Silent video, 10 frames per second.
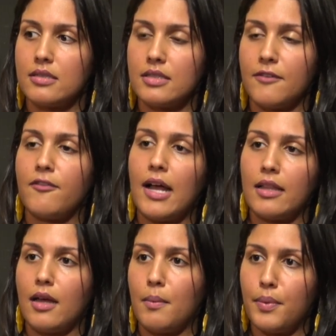
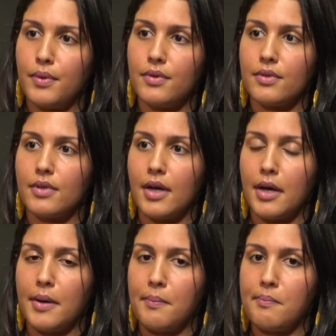develop
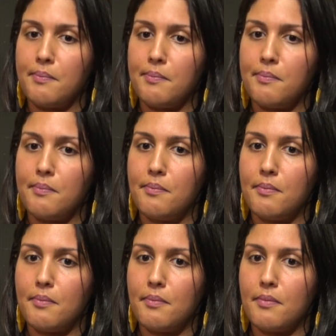um,
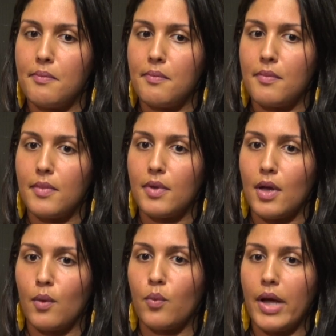
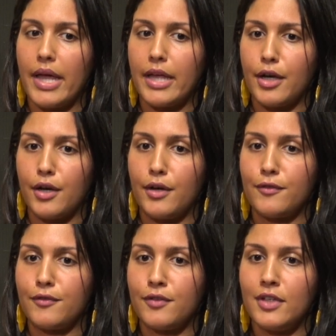a way
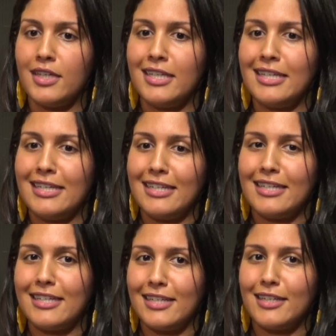of
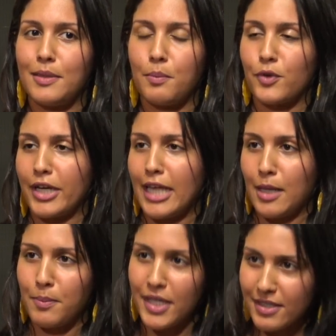
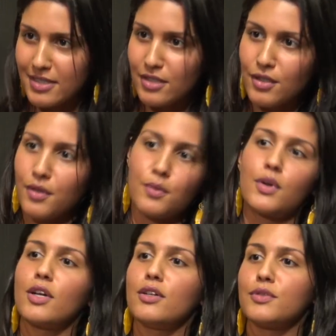bringing peace into the
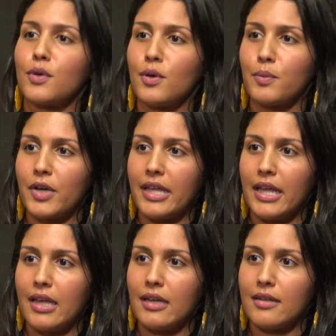world or
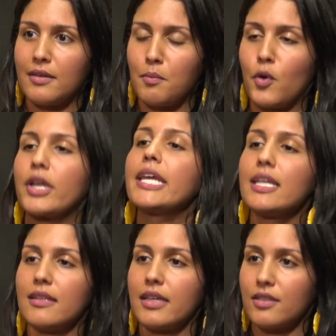bringing more
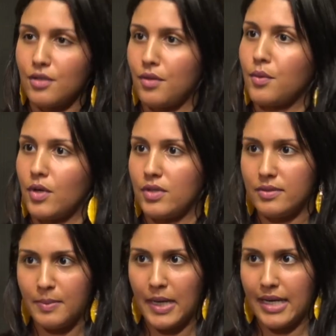healing into the
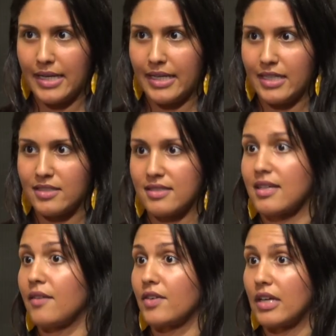world by
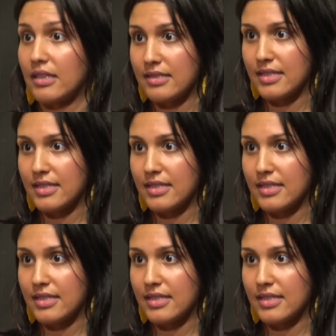discovering the